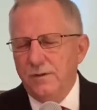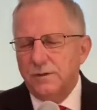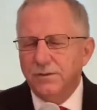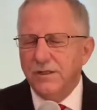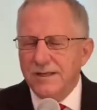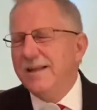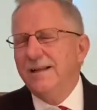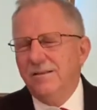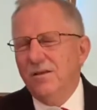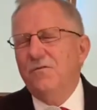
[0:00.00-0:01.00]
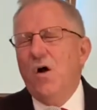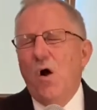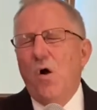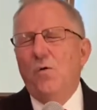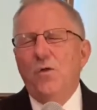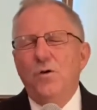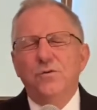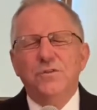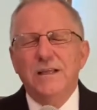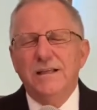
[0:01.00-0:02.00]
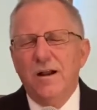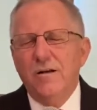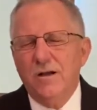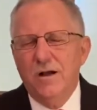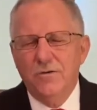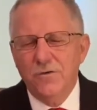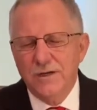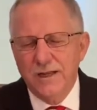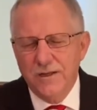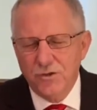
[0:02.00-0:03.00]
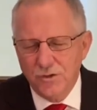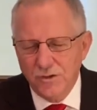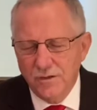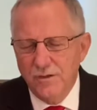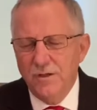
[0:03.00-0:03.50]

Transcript: the needs of all those in our congregation